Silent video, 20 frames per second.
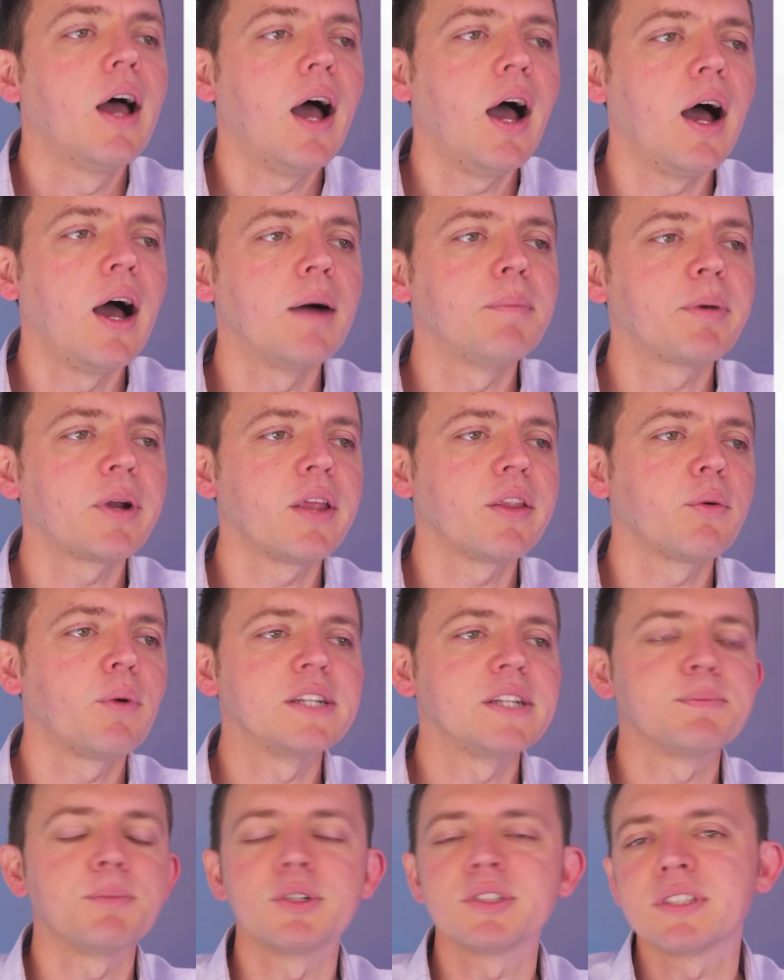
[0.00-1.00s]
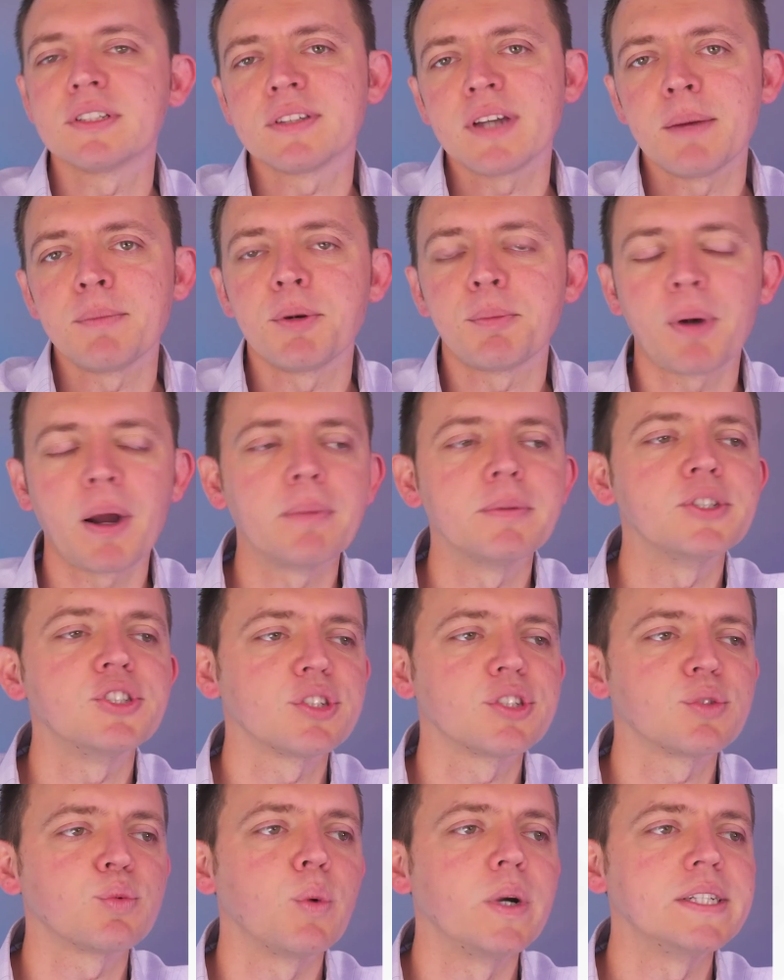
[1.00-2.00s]
Uh, but otherwise, most of the time, you're probably
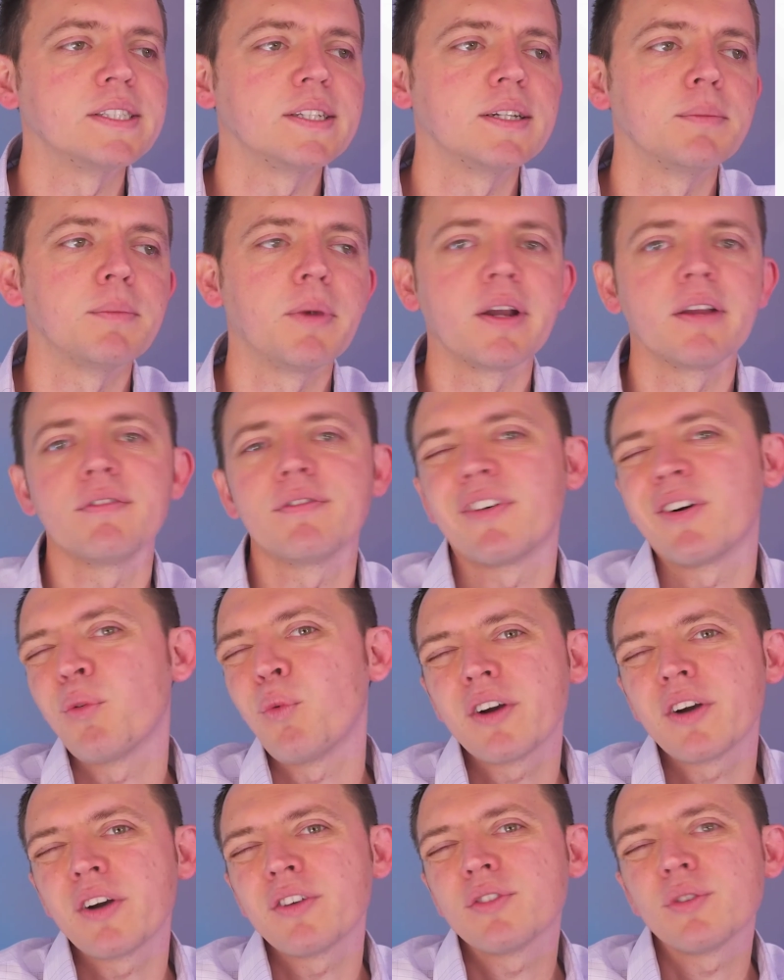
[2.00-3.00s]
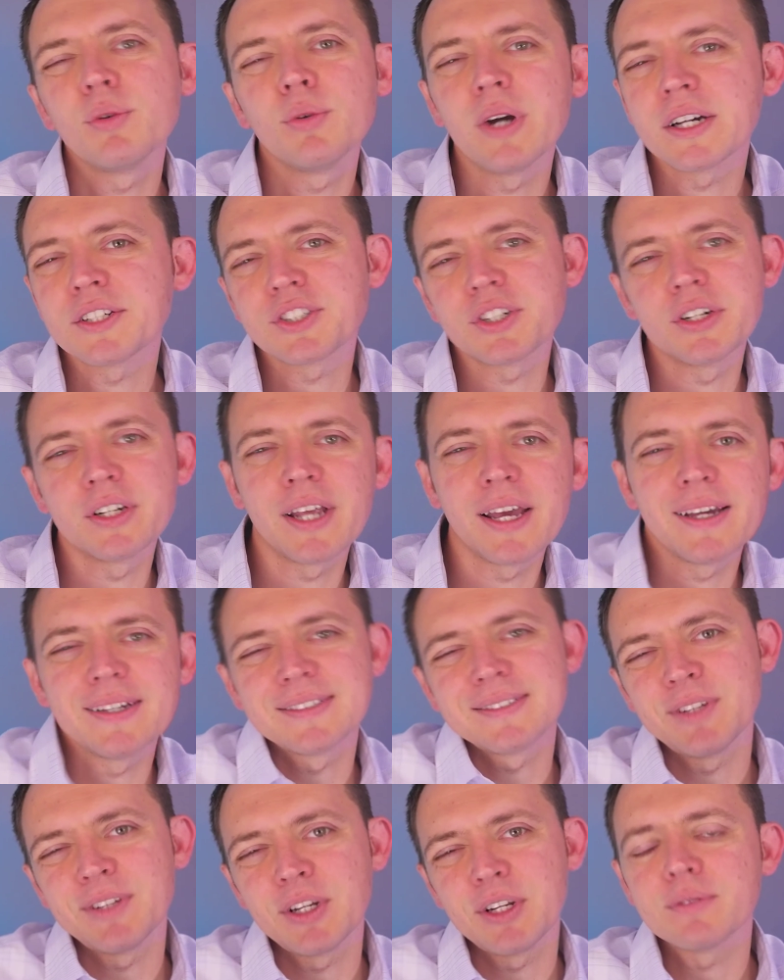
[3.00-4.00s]
just wasting money for one or two extra
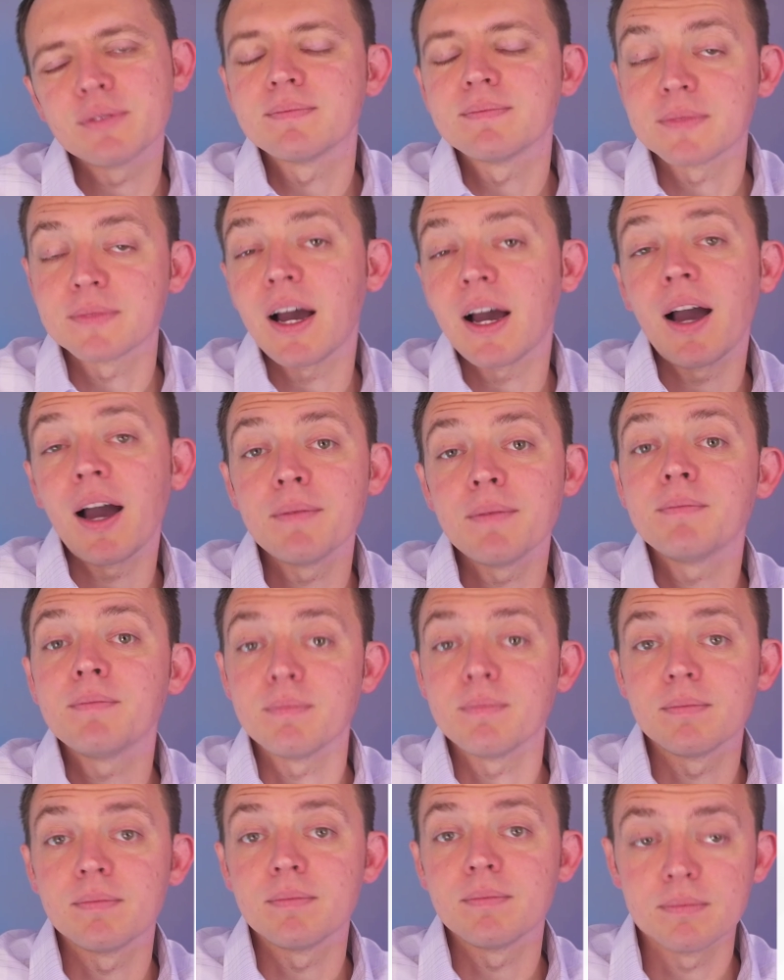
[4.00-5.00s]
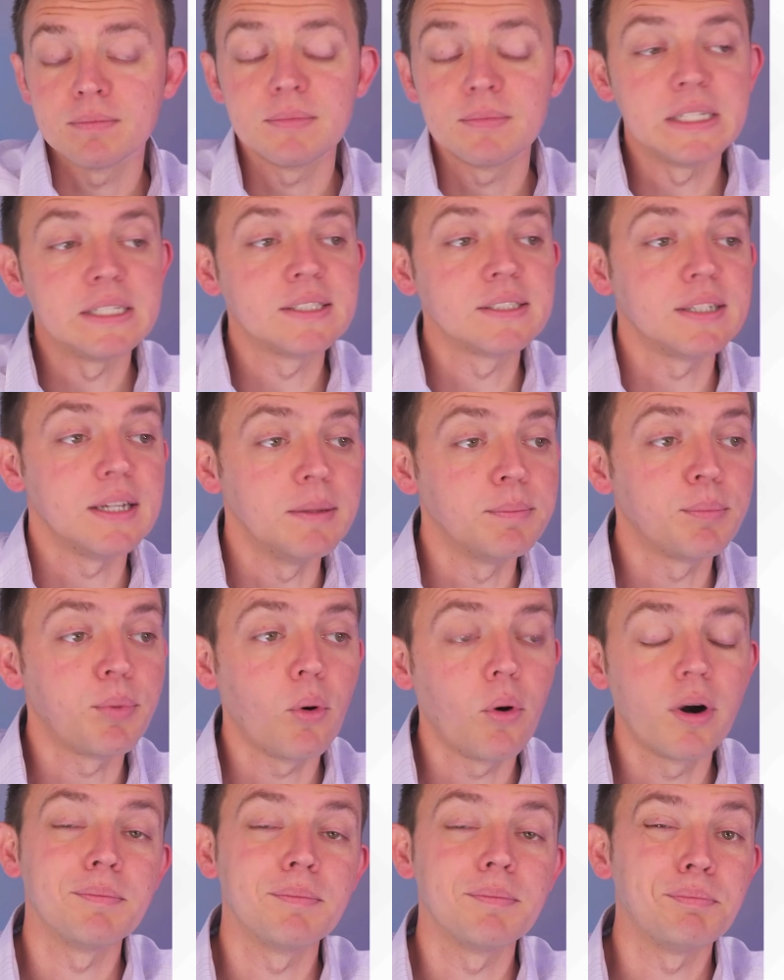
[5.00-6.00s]
days. You know, time is
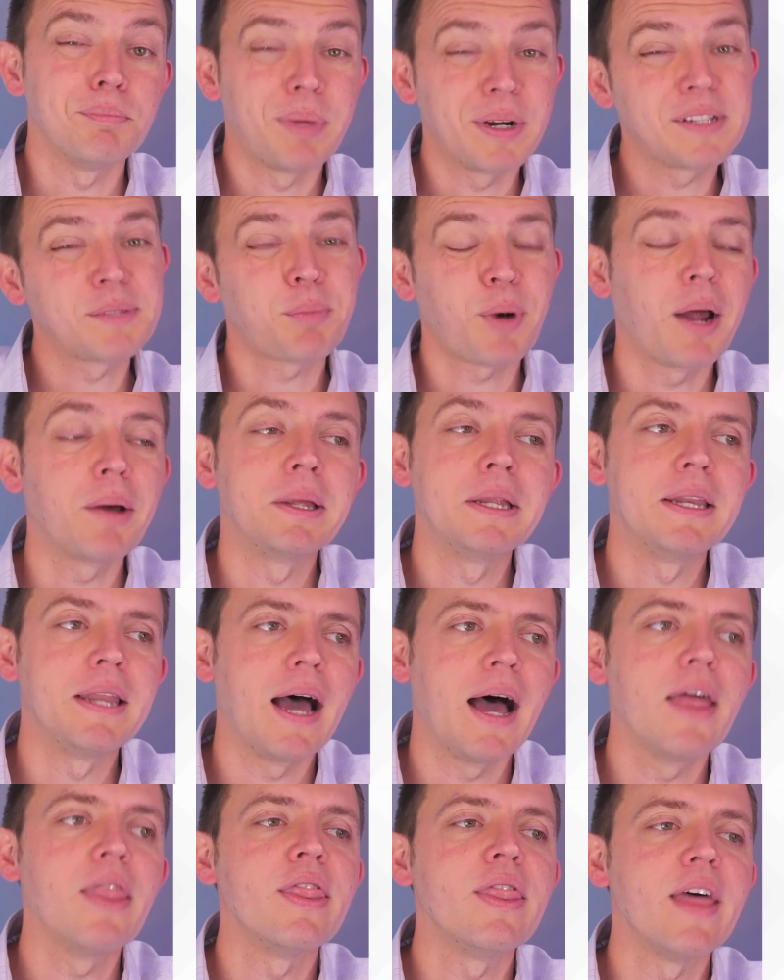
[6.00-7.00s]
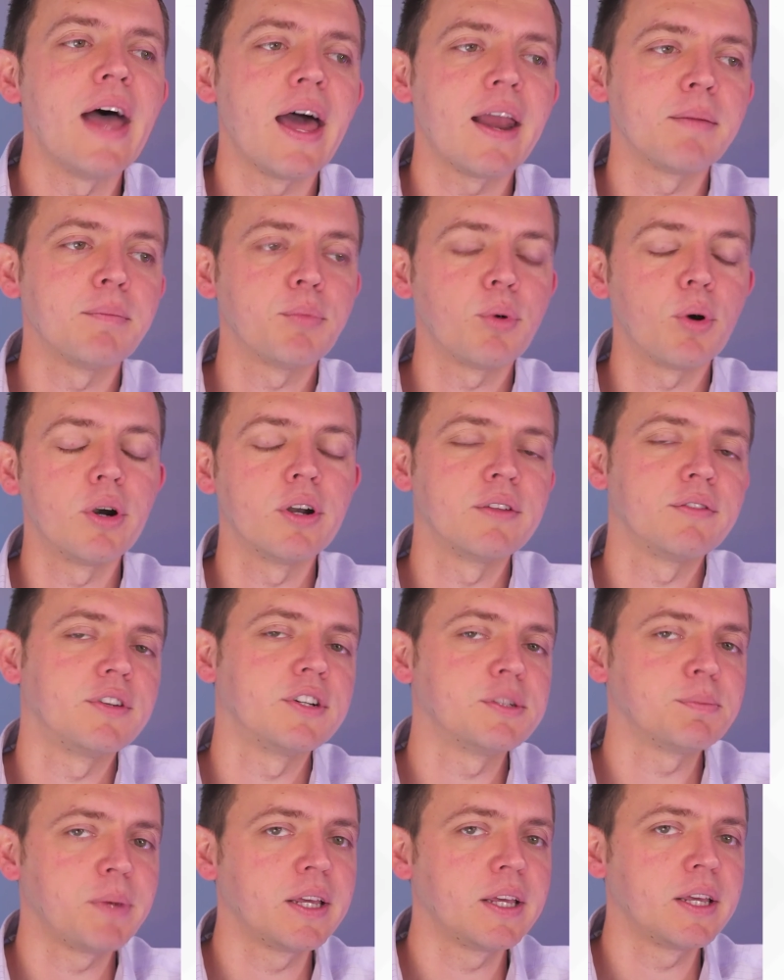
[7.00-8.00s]
important, but it's probably not that important. If
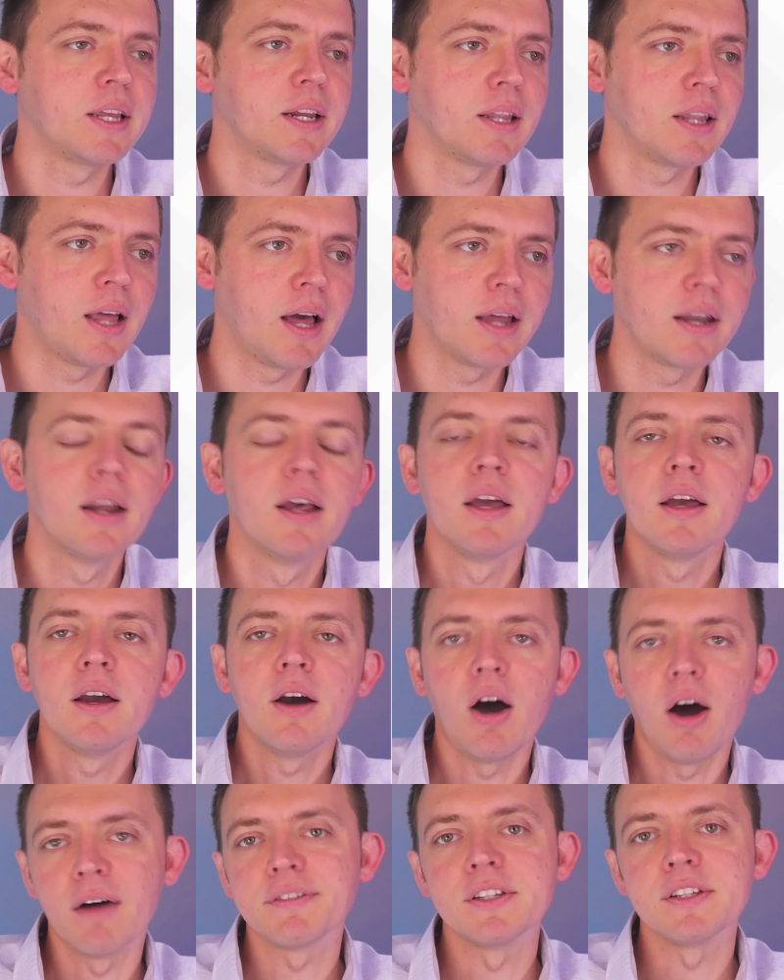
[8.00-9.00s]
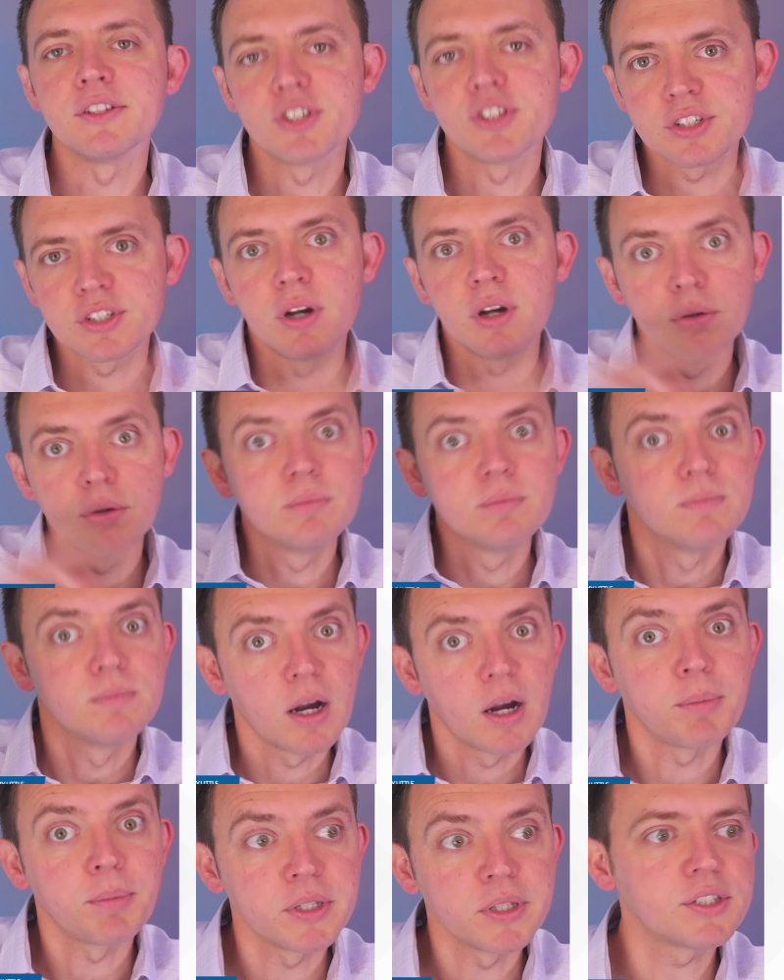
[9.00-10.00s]
you're spending it a lot, often just go a
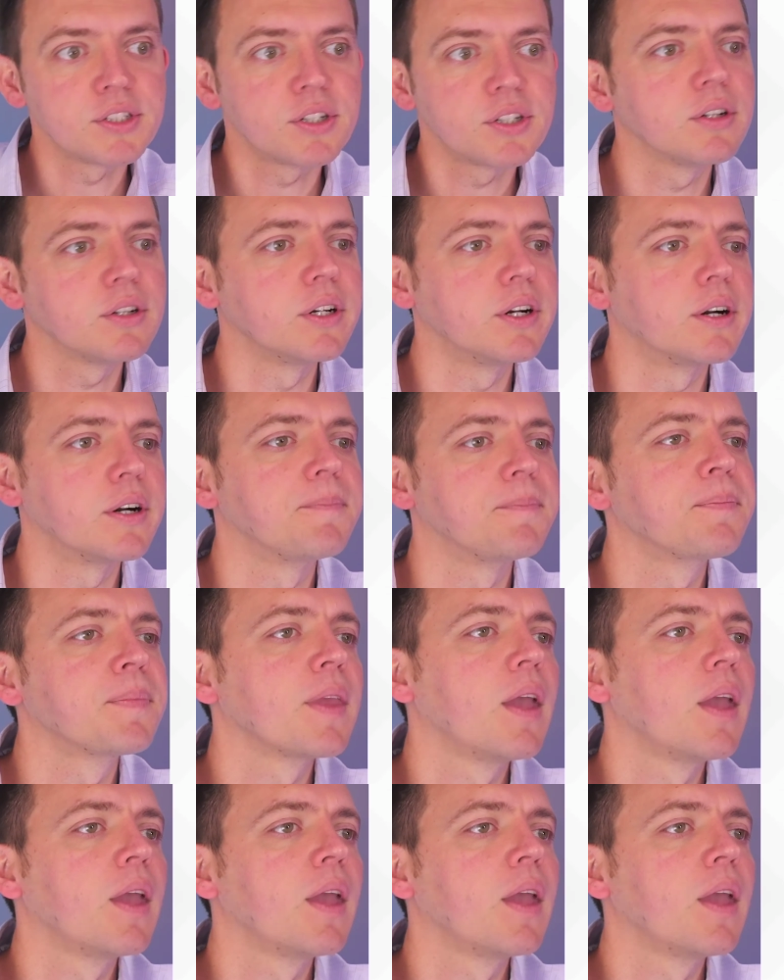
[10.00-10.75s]
couple days earlier.